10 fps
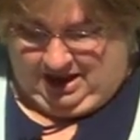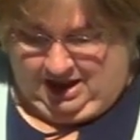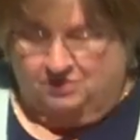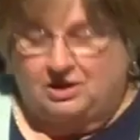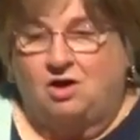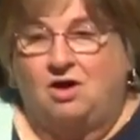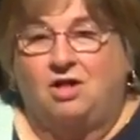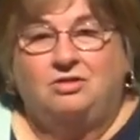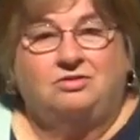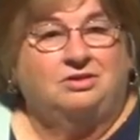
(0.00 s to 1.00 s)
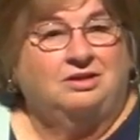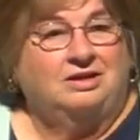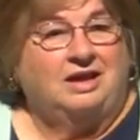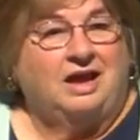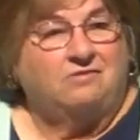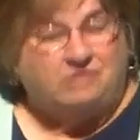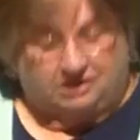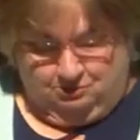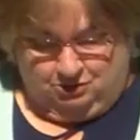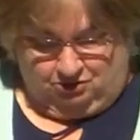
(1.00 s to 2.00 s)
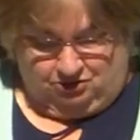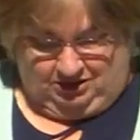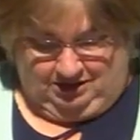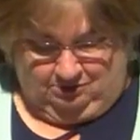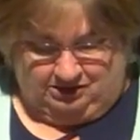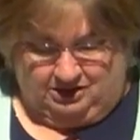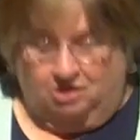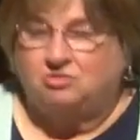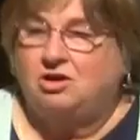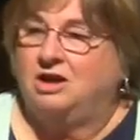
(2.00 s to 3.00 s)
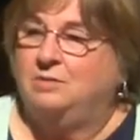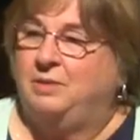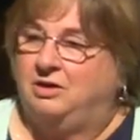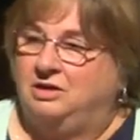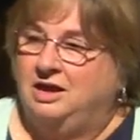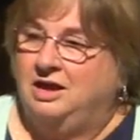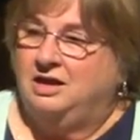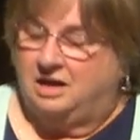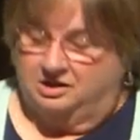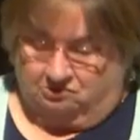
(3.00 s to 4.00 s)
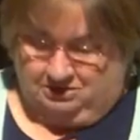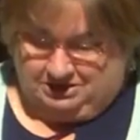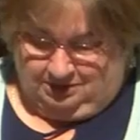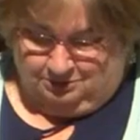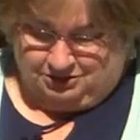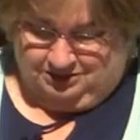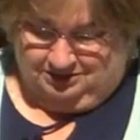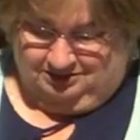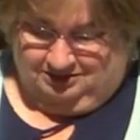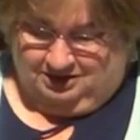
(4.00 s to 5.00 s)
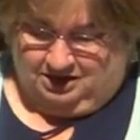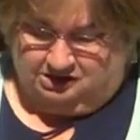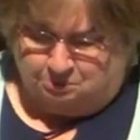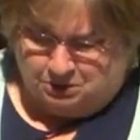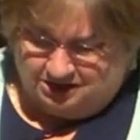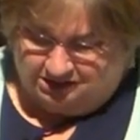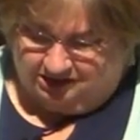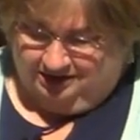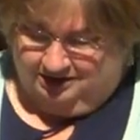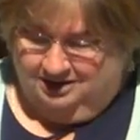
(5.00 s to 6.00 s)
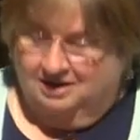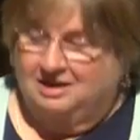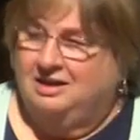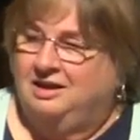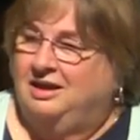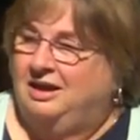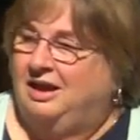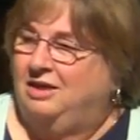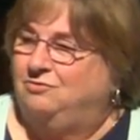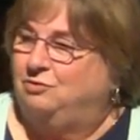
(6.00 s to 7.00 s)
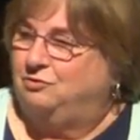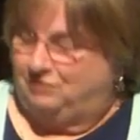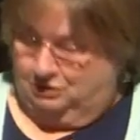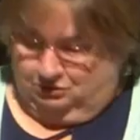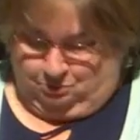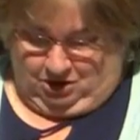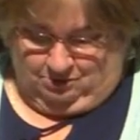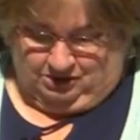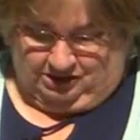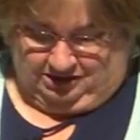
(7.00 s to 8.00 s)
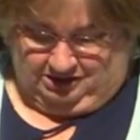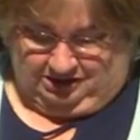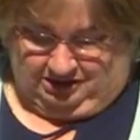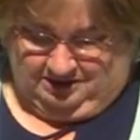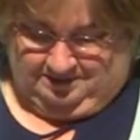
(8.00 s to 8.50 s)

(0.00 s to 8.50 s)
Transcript: And they all have similar themes. They all talk about God's redemption, God's blessing, and fulfilled promises.